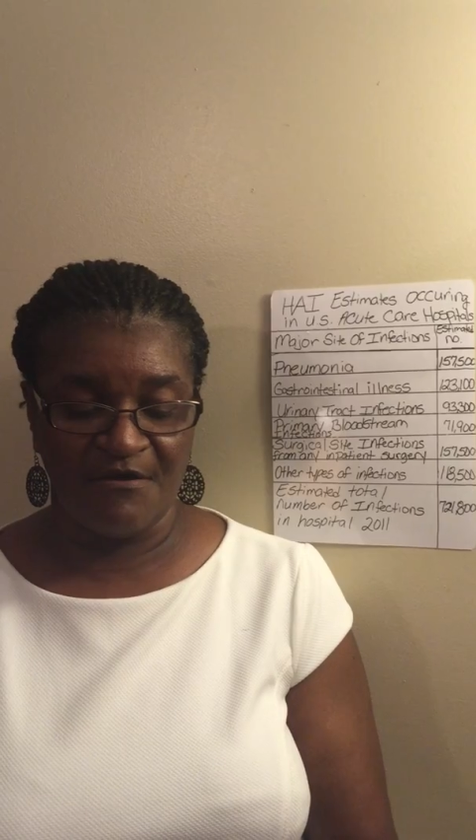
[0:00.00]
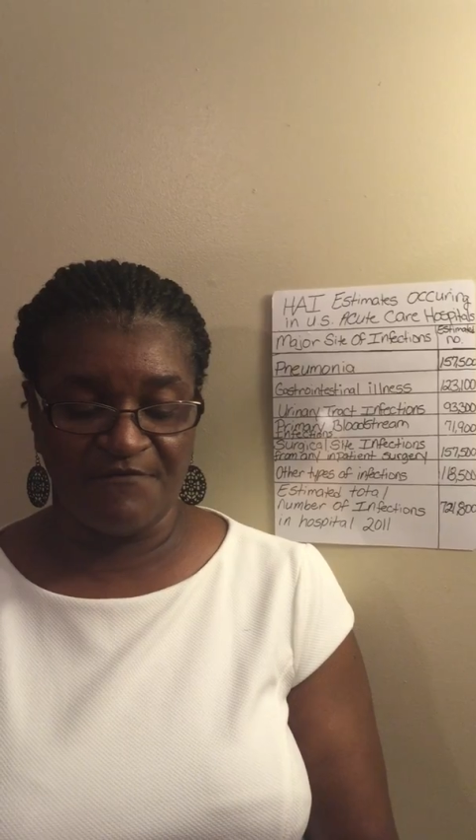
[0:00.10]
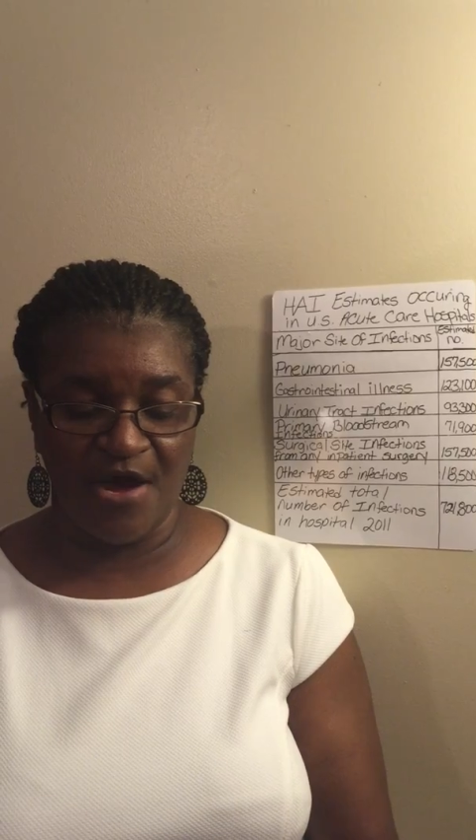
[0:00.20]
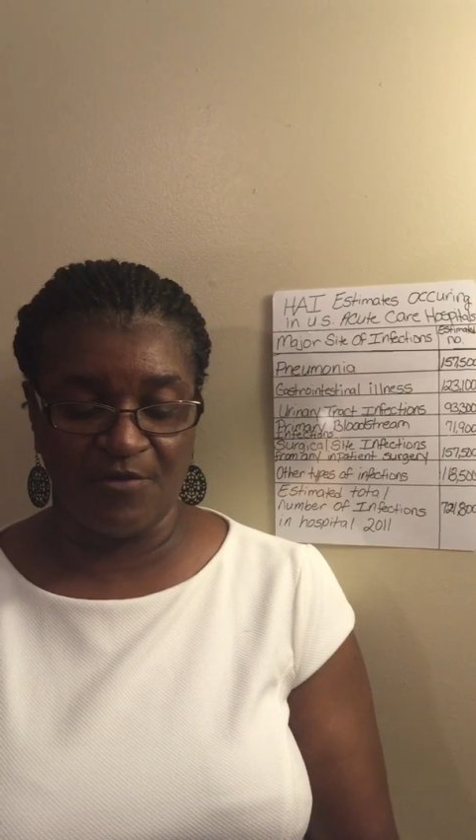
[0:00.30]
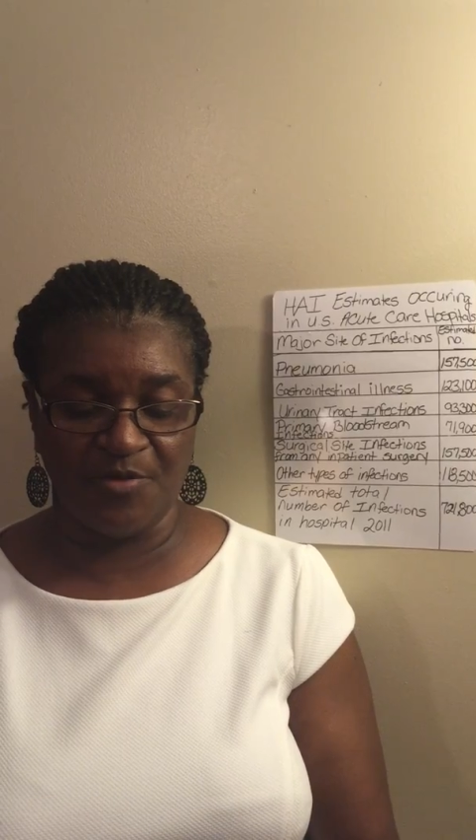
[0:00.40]

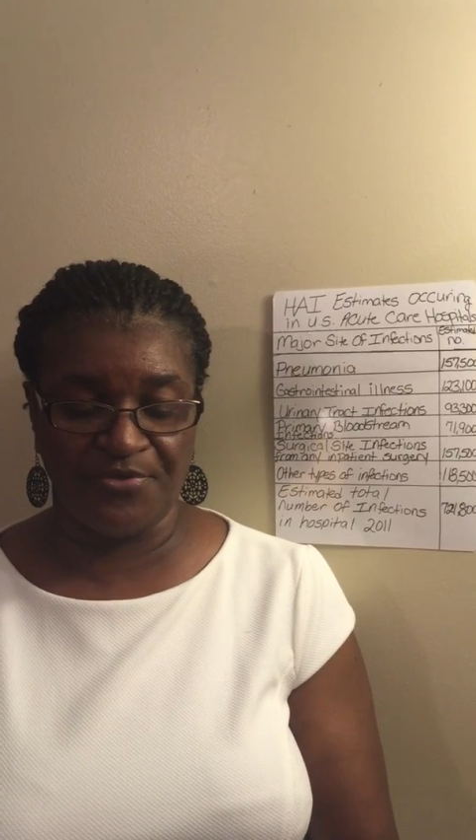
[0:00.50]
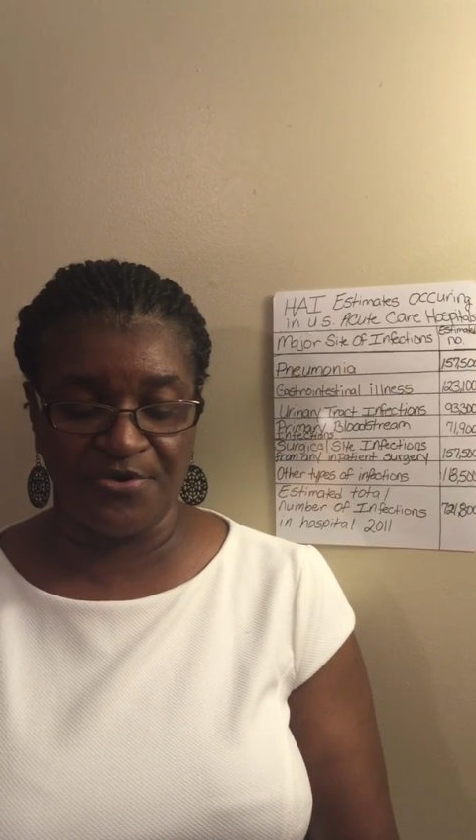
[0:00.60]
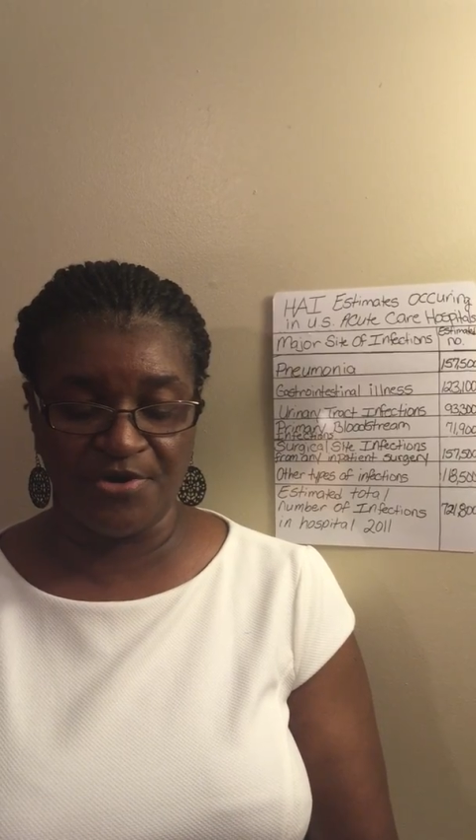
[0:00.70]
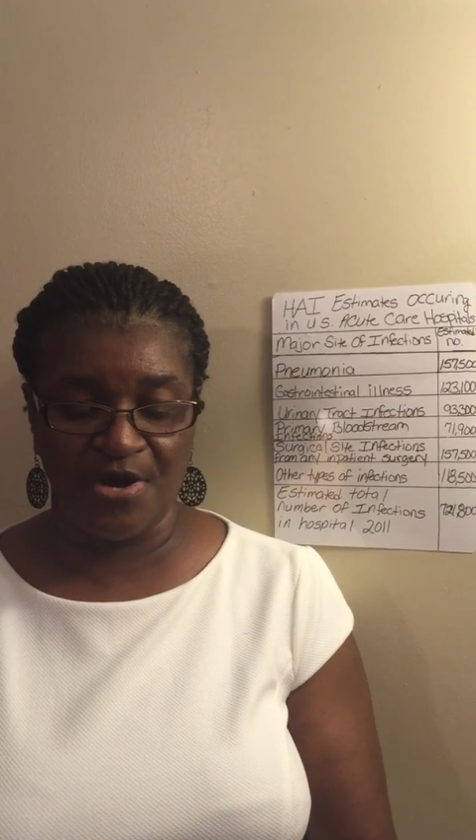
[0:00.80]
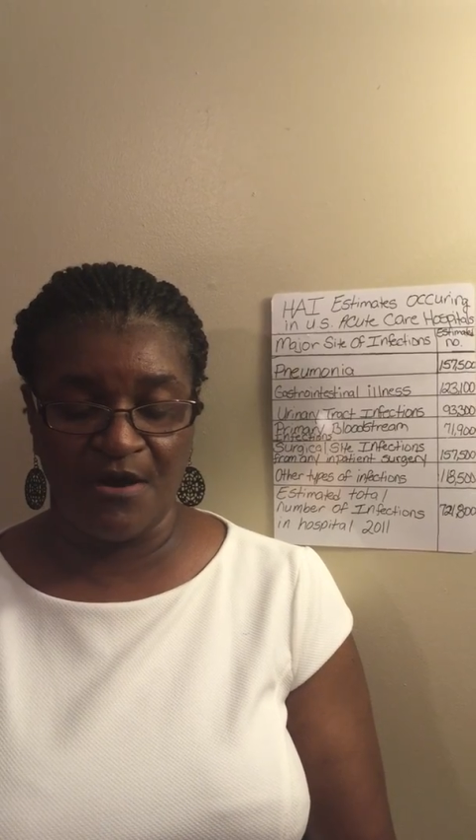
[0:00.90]
Following
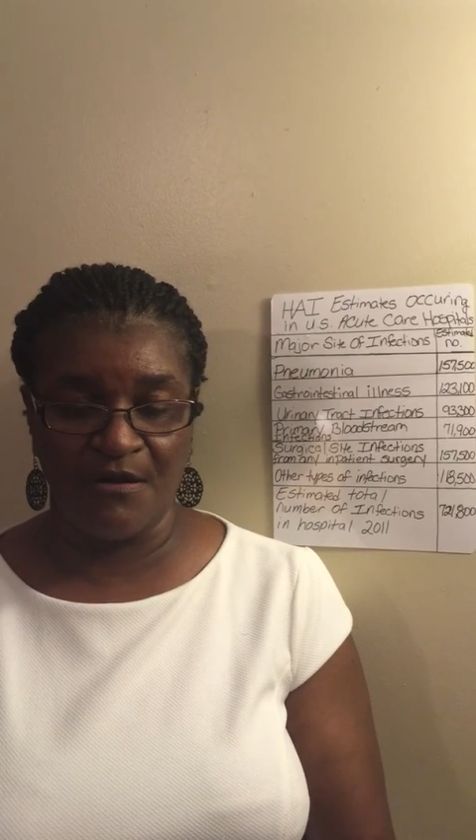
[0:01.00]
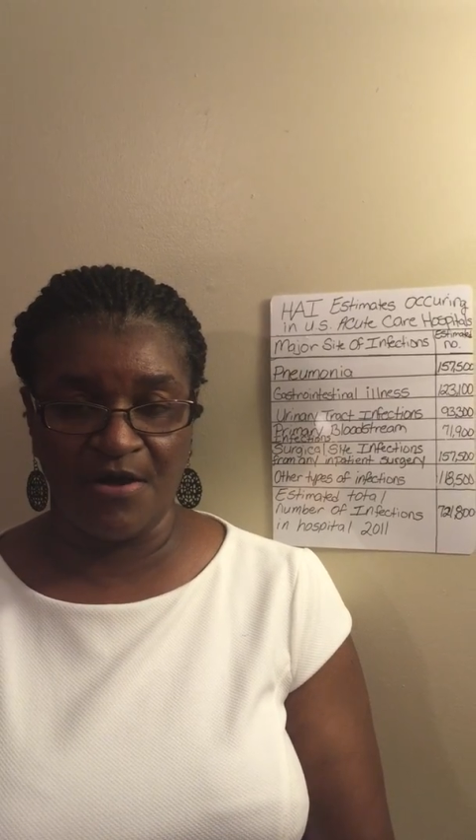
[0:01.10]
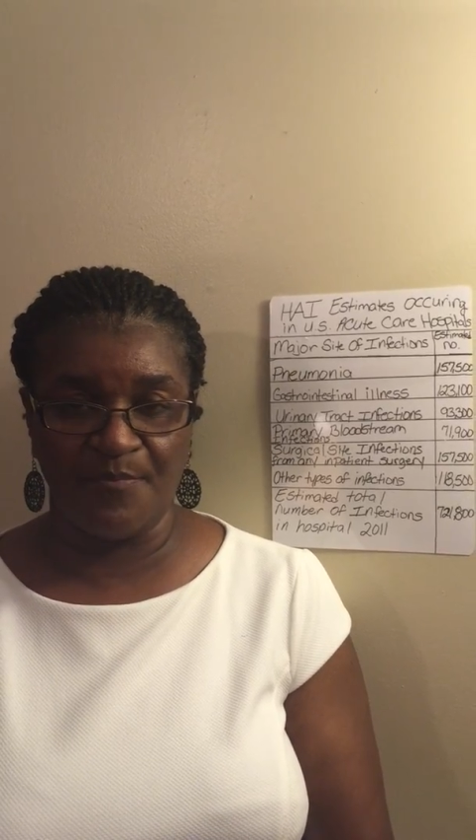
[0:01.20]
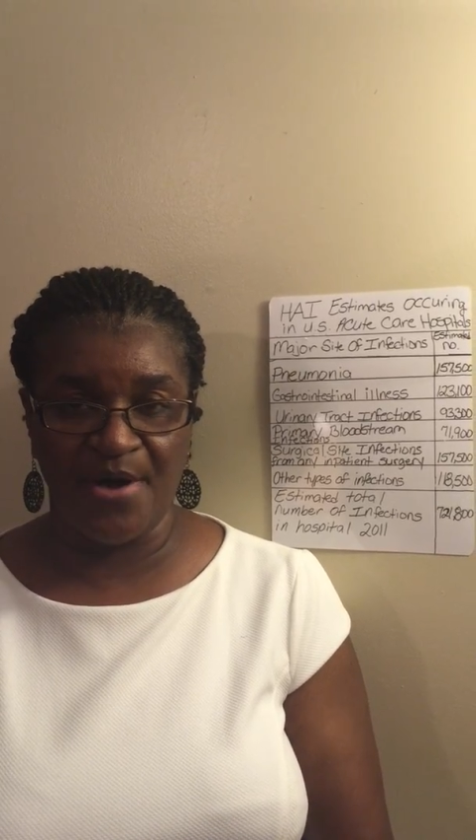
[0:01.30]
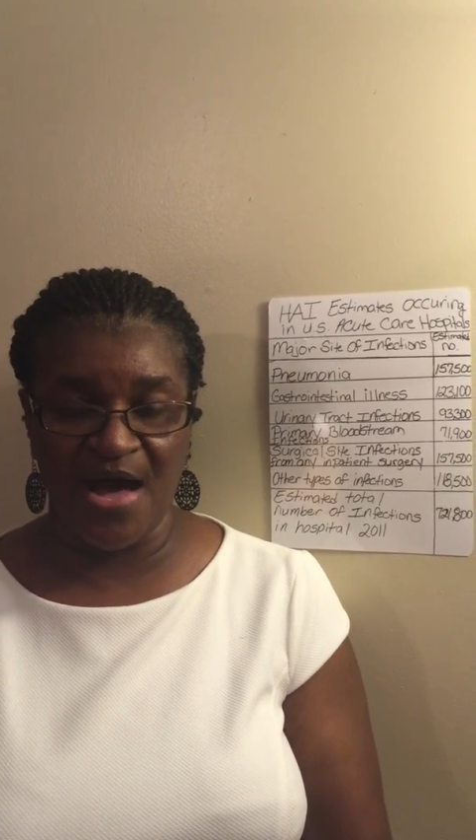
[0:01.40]
protocol
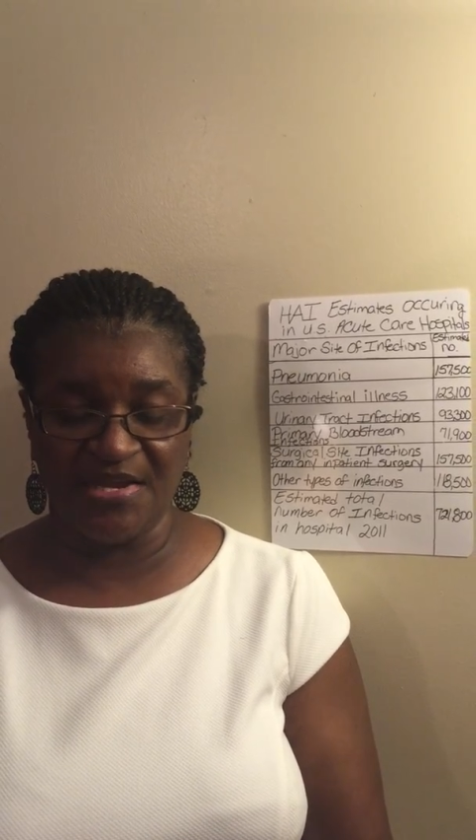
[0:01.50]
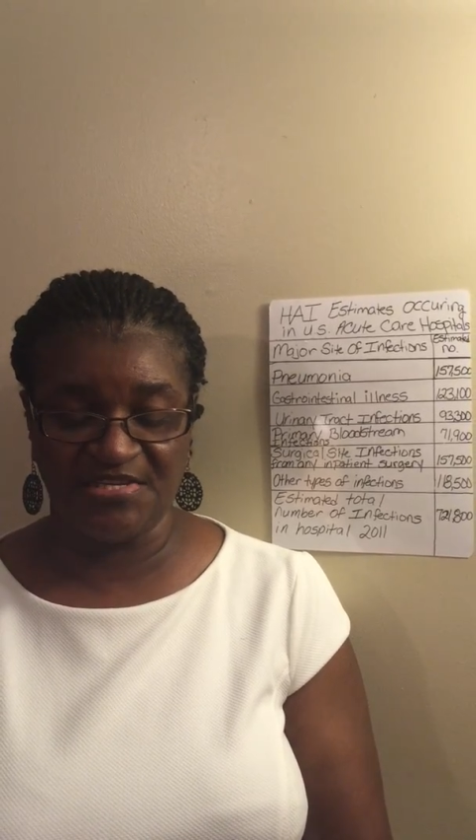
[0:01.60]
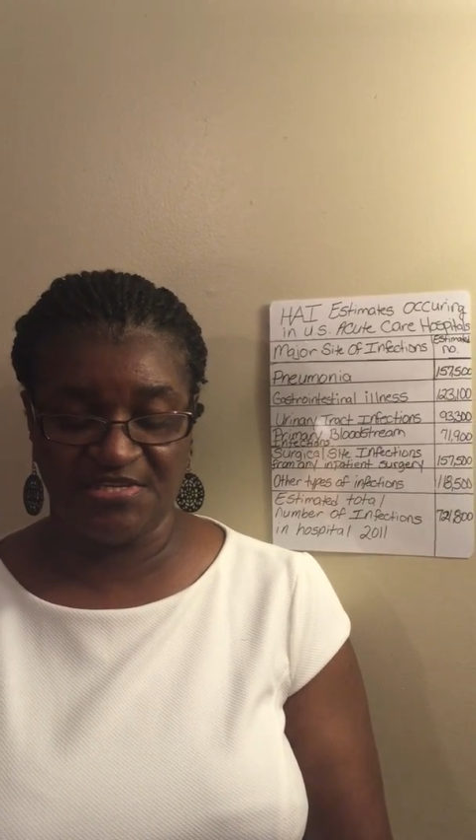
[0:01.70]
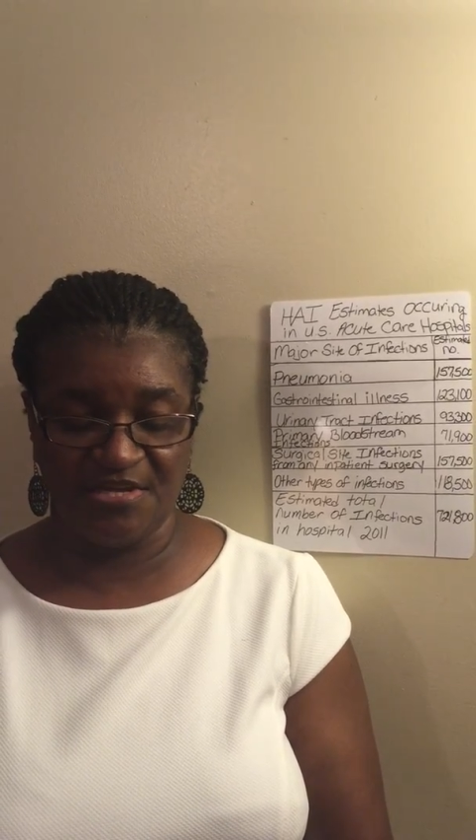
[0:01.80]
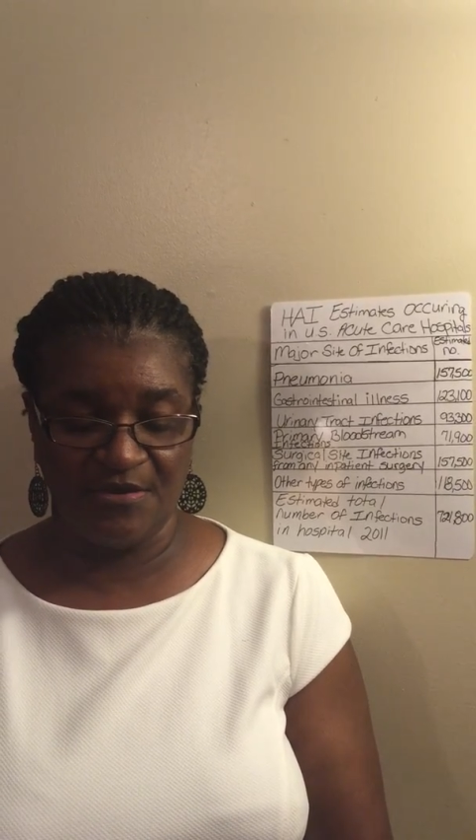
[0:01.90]
and
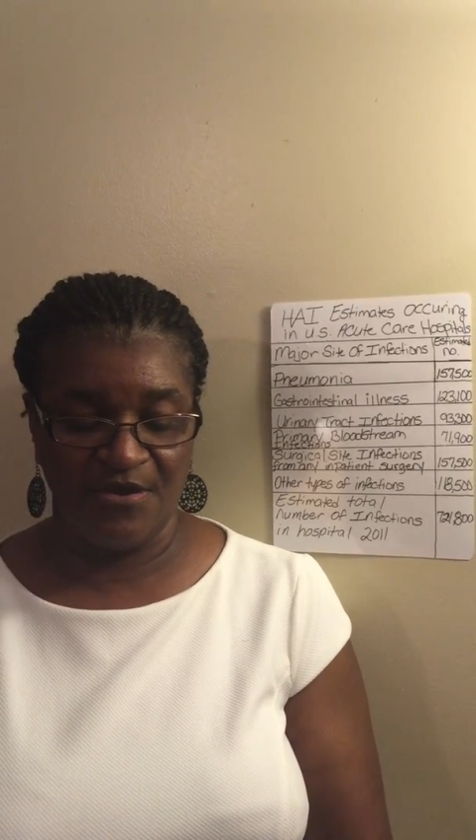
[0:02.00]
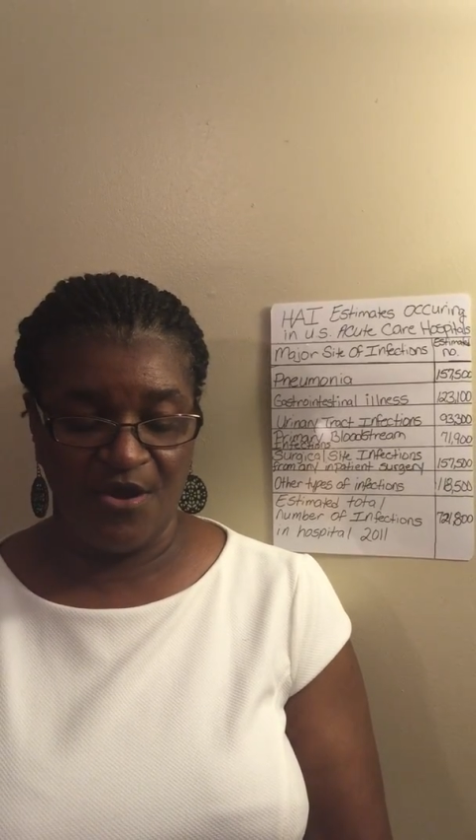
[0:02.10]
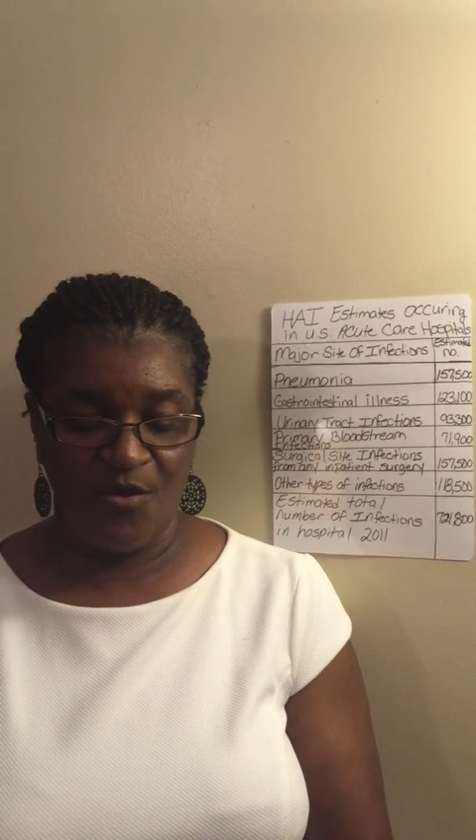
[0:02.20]
policy